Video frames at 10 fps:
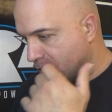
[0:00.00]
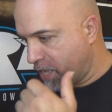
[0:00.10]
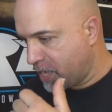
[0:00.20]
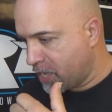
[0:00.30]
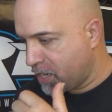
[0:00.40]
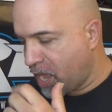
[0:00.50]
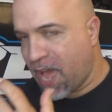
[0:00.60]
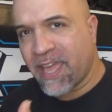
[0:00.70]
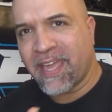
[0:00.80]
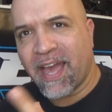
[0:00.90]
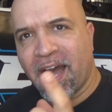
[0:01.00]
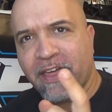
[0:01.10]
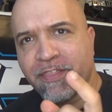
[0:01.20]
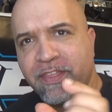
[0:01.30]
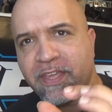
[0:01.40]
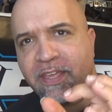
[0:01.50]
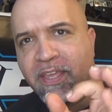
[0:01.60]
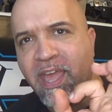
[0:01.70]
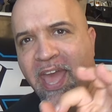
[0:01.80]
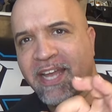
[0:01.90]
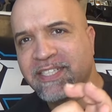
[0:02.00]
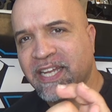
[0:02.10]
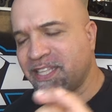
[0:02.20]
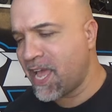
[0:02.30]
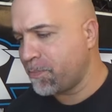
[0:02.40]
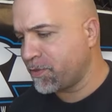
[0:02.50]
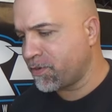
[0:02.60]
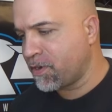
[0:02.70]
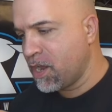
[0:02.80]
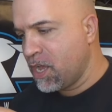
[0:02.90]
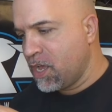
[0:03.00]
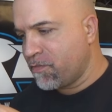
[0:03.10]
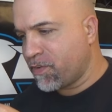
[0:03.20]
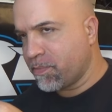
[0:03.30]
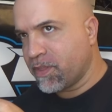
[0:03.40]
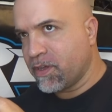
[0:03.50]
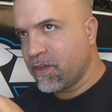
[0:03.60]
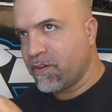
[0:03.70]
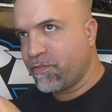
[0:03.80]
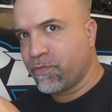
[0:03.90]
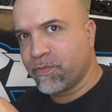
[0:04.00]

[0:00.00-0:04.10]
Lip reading: and I got the hex adapter from the